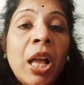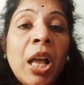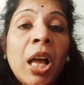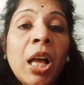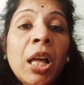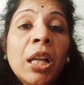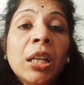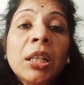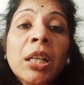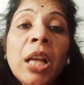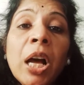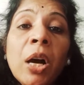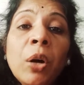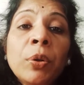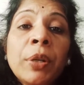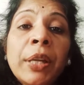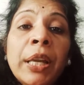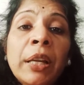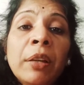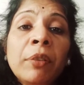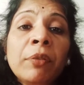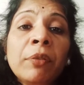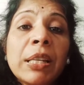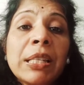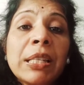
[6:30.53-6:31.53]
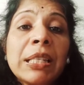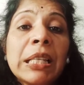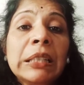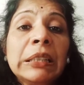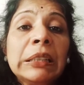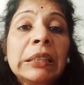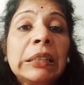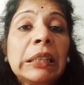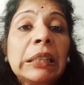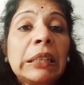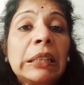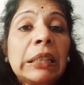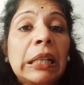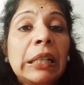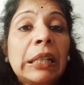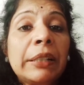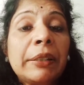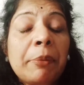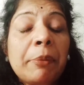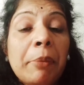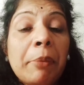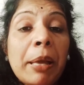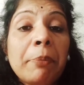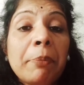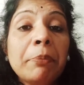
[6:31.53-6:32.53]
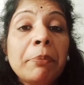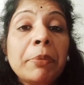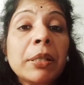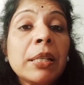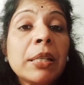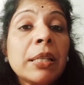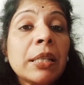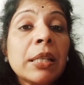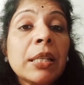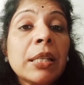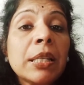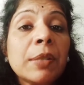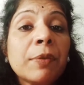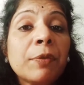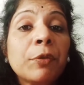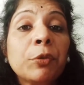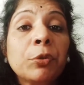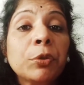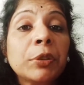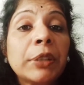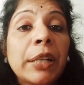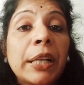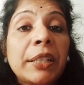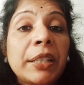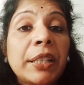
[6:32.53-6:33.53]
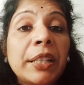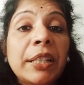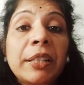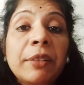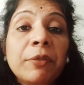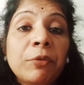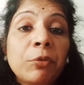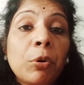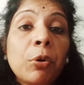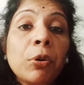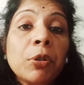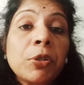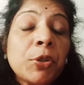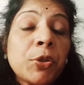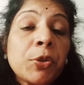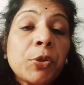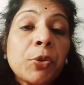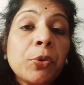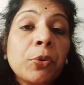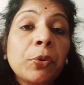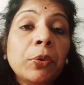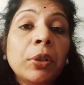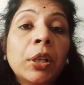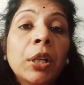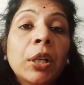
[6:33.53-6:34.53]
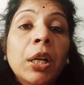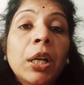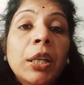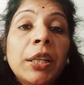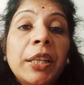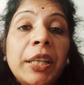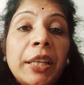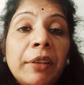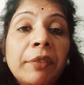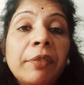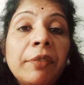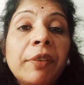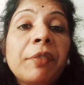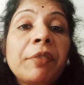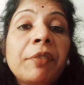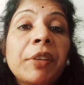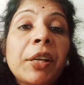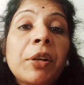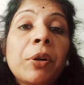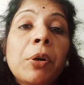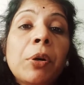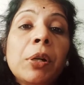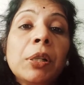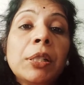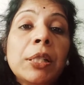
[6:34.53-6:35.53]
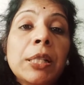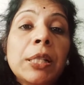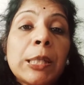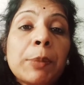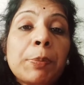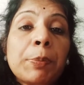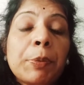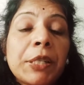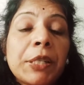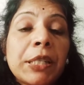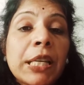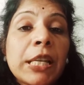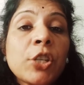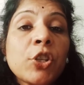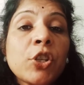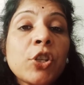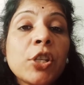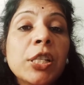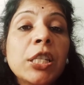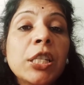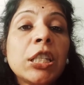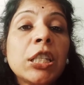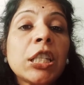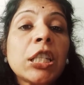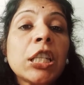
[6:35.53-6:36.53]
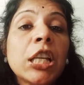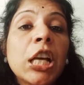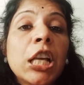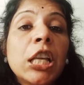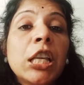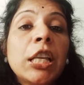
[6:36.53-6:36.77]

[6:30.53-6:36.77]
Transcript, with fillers: Now King Vessantara remembers his vow that he wants to give away all his possessions.